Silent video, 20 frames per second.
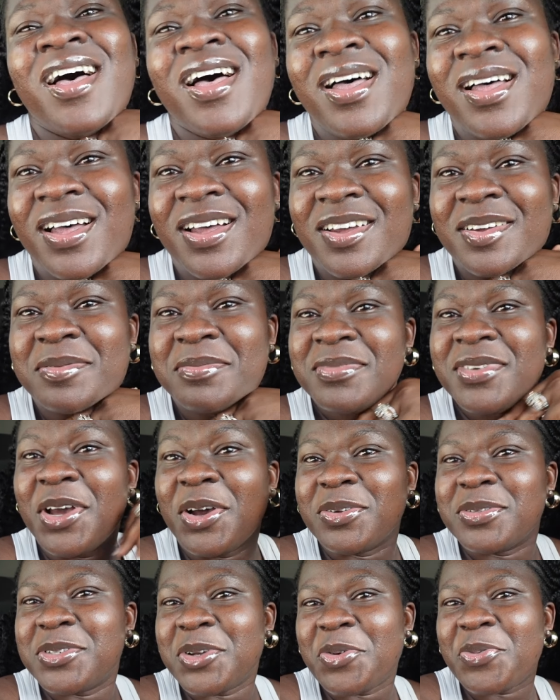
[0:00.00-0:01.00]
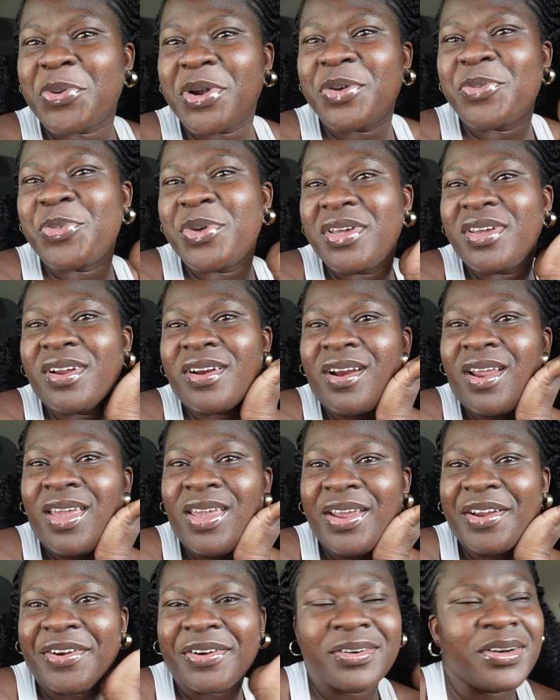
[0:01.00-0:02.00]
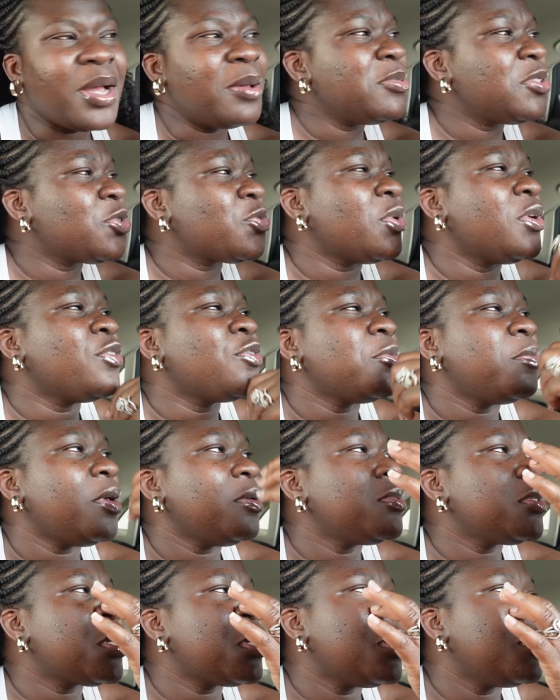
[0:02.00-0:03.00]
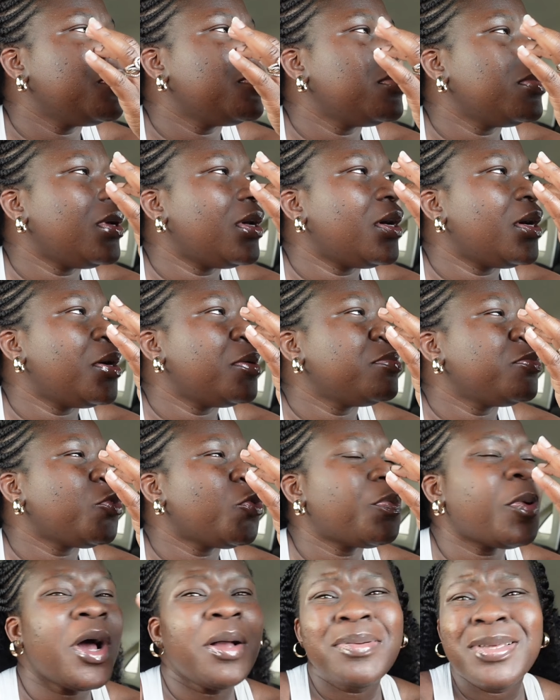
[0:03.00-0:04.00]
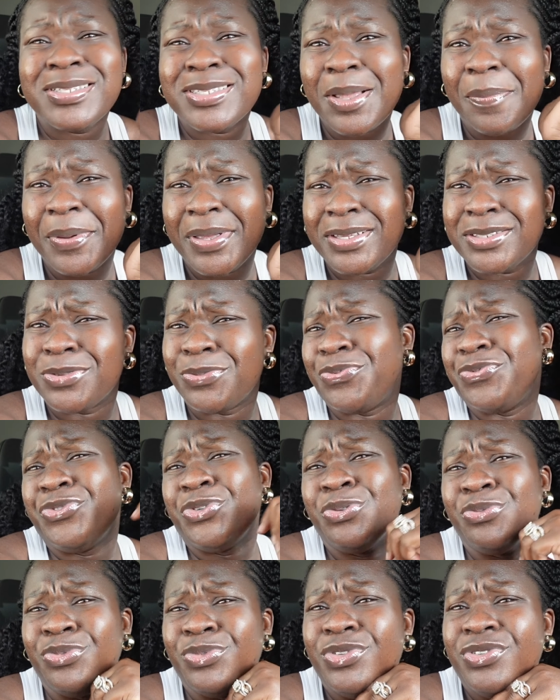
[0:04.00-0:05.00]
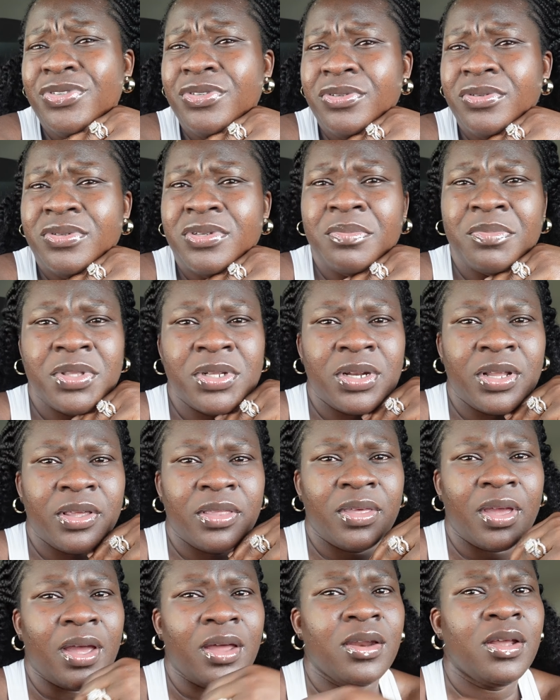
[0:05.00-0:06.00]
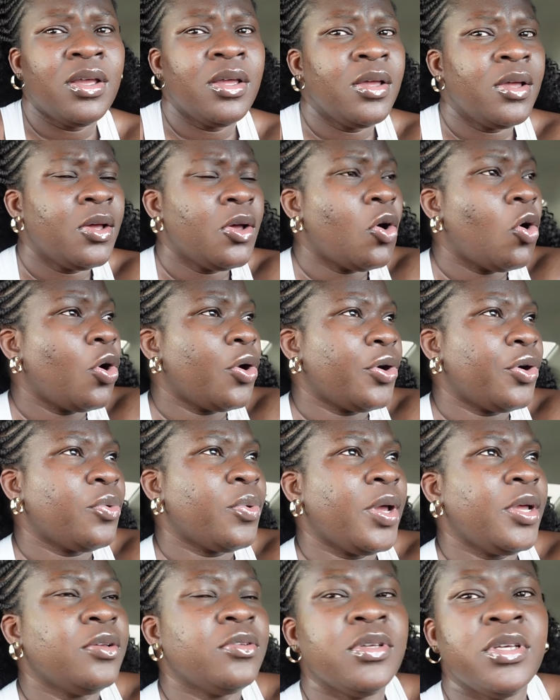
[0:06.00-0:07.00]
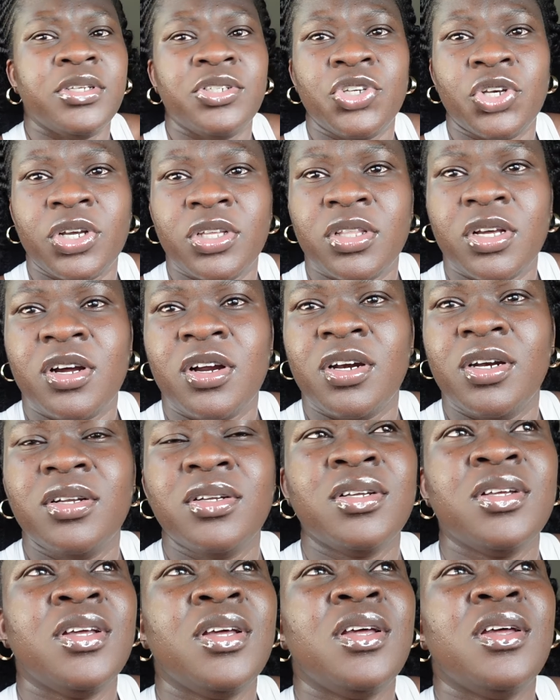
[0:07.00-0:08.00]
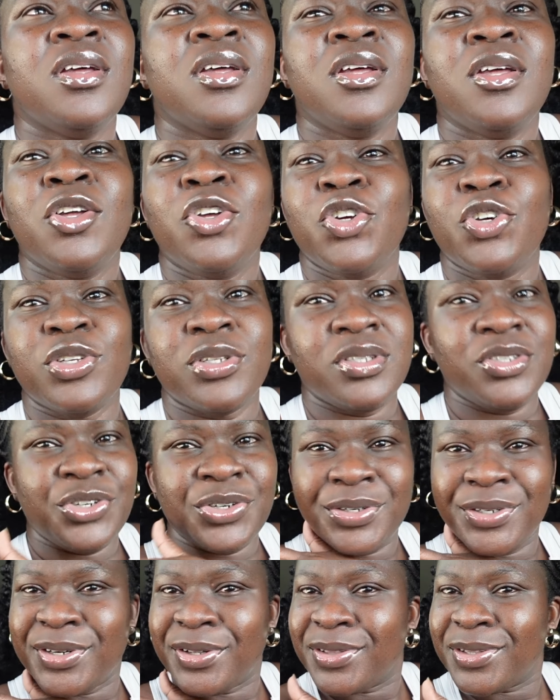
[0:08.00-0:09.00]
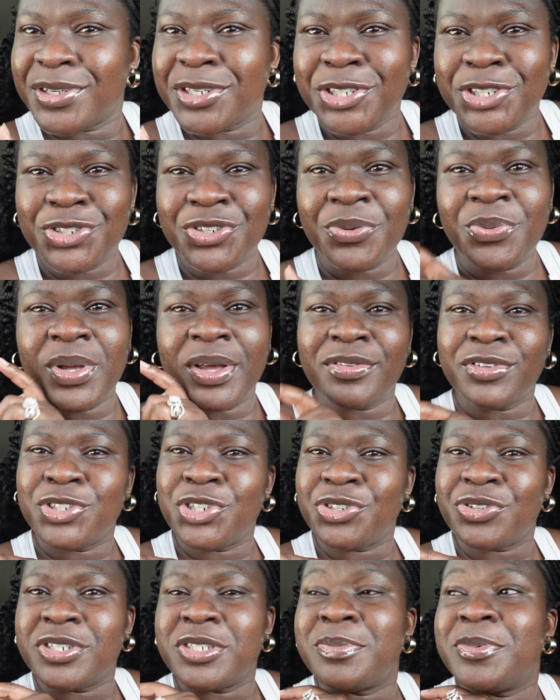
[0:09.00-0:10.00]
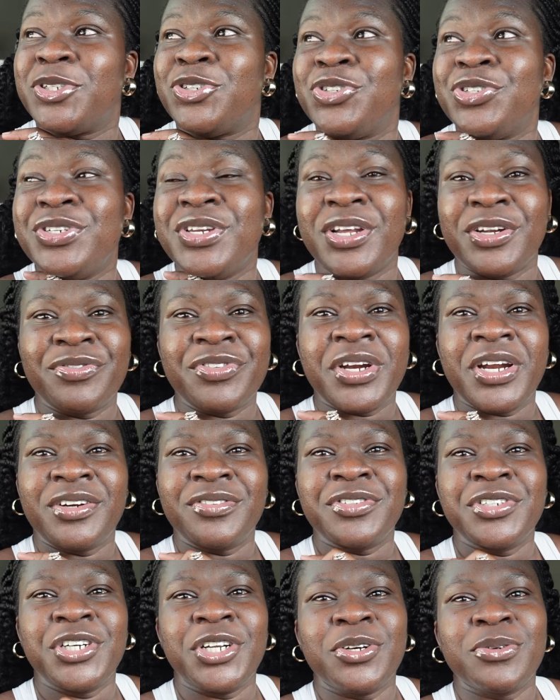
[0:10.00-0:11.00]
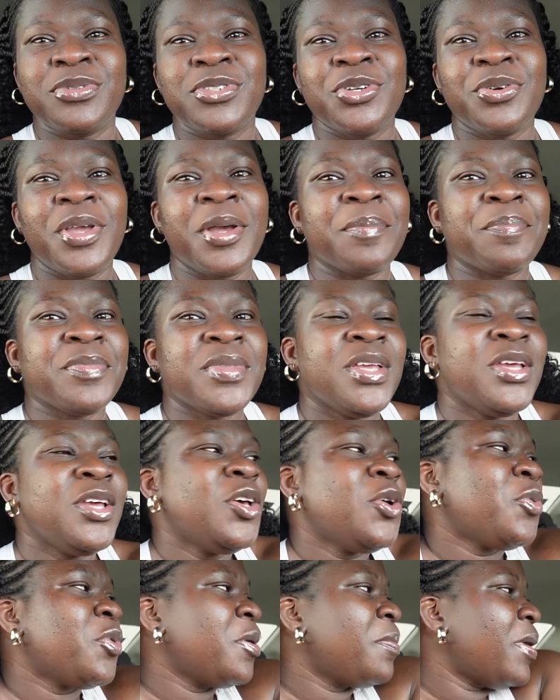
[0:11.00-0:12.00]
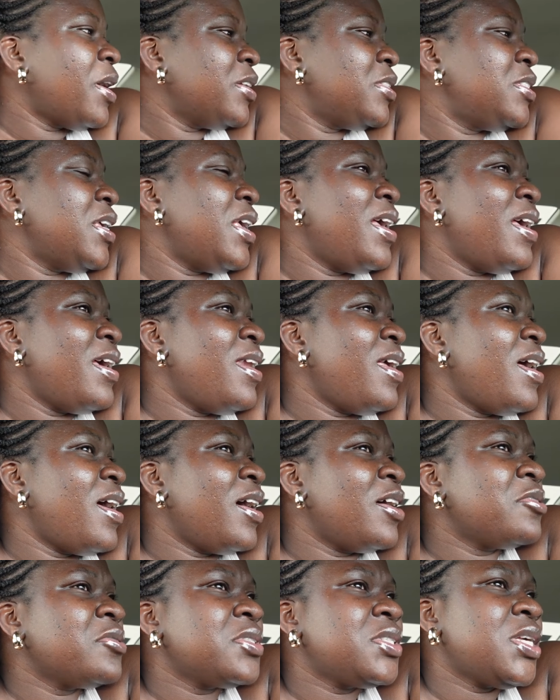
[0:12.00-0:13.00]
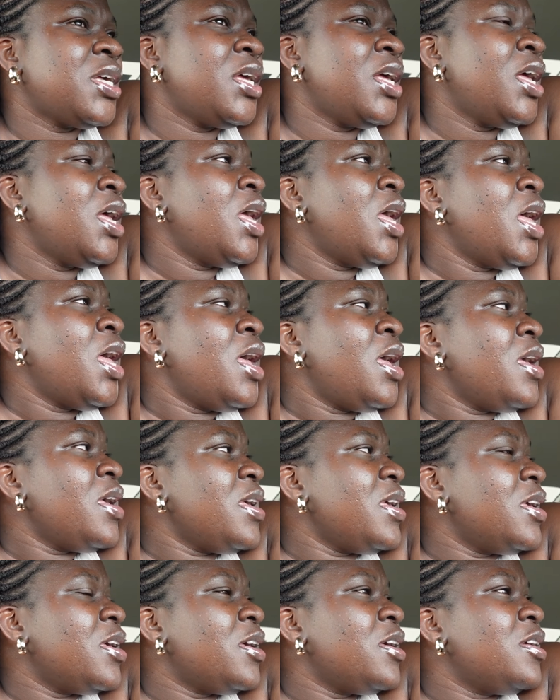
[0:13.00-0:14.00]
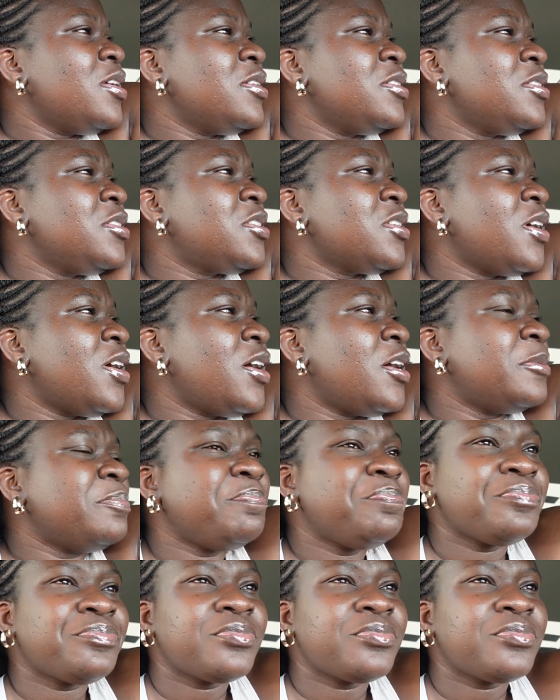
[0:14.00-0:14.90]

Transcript: um, no, so we, we are here. I'm just waiting for babe to come. Um, we'll probably stop and get some fruits, something like that, on our way. He's checking the car. Because you're in another country, we have insurance, but you never ever know. So yeah, we're about to head out and um,